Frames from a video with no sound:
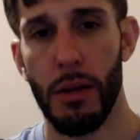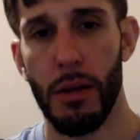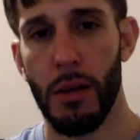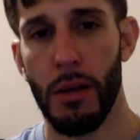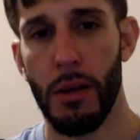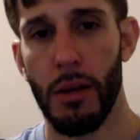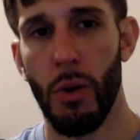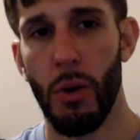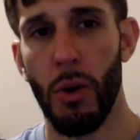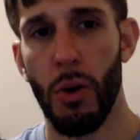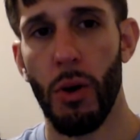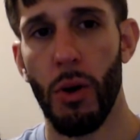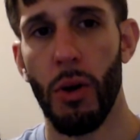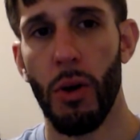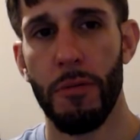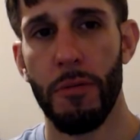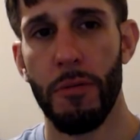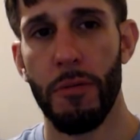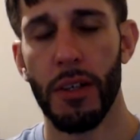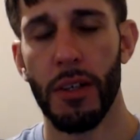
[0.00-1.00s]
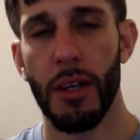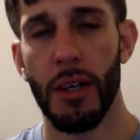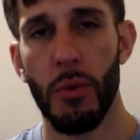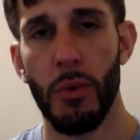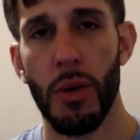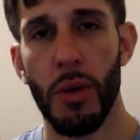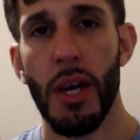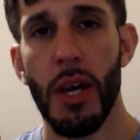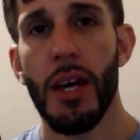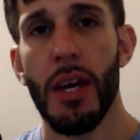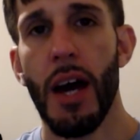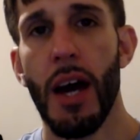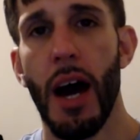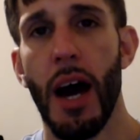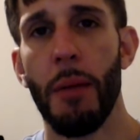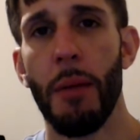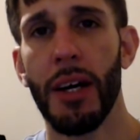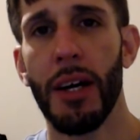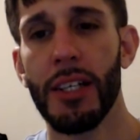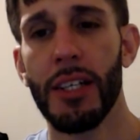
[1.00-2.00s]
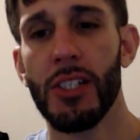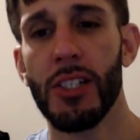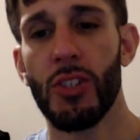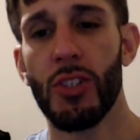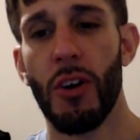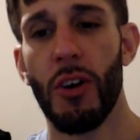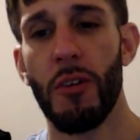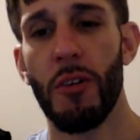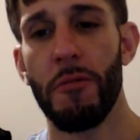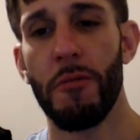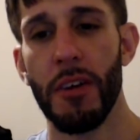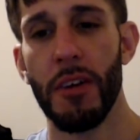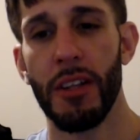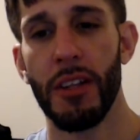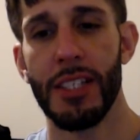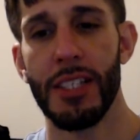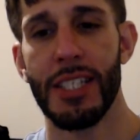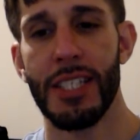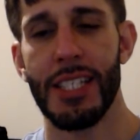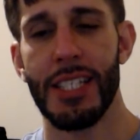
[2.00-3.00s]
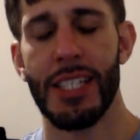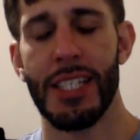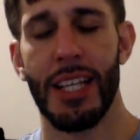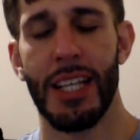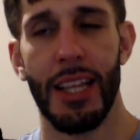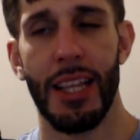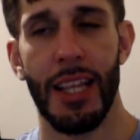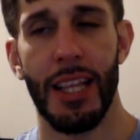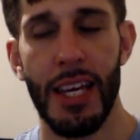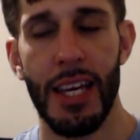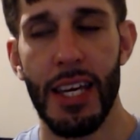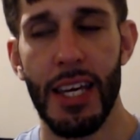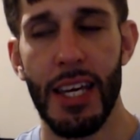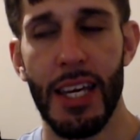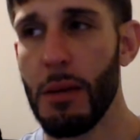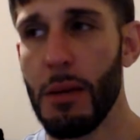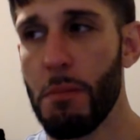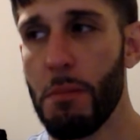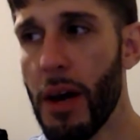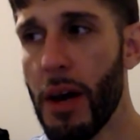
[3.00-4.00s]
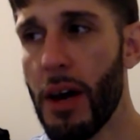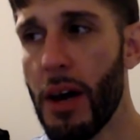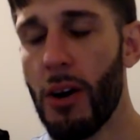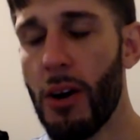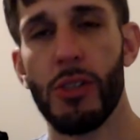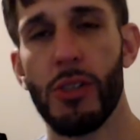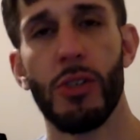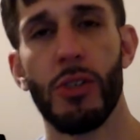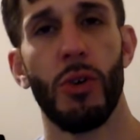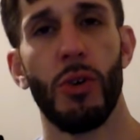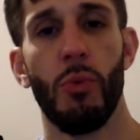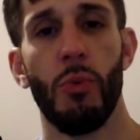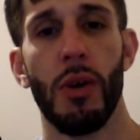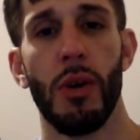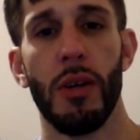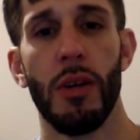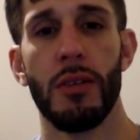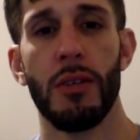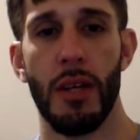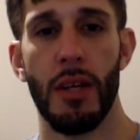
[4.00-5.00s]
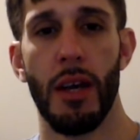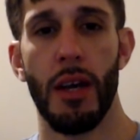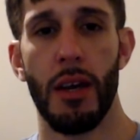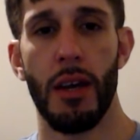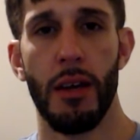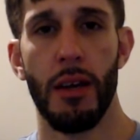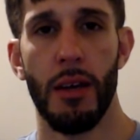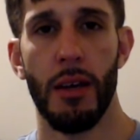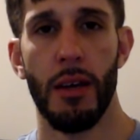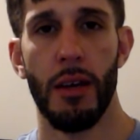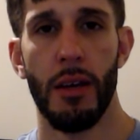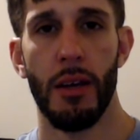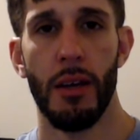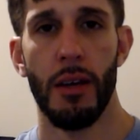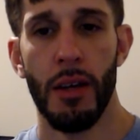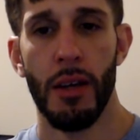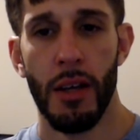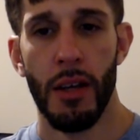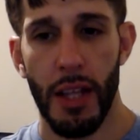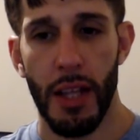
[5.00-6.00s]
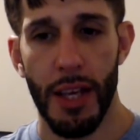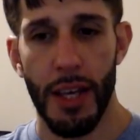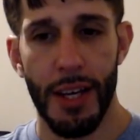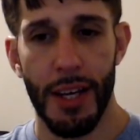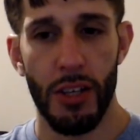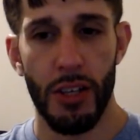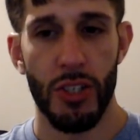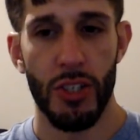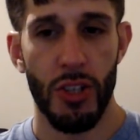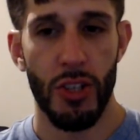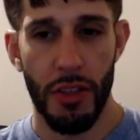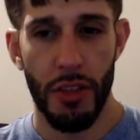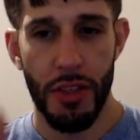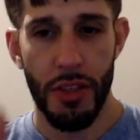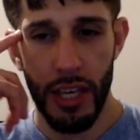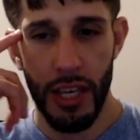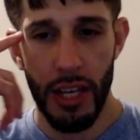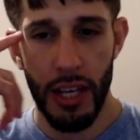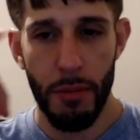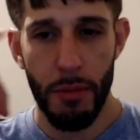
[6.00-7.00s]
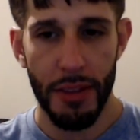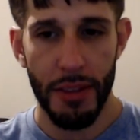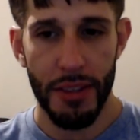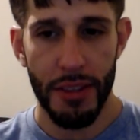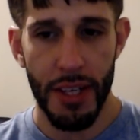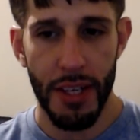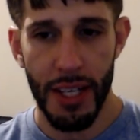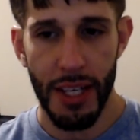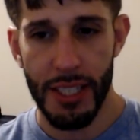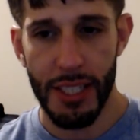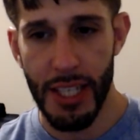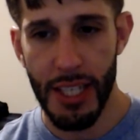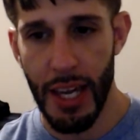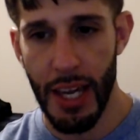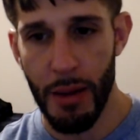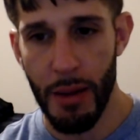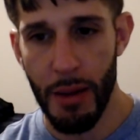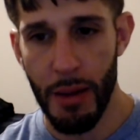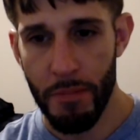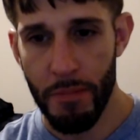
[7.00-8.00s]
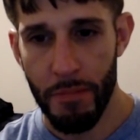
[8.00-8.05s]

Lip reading: All fucking week. I'm not gonna start feeling slightly better till Wednesday. Like, I'll start thinking about the next game.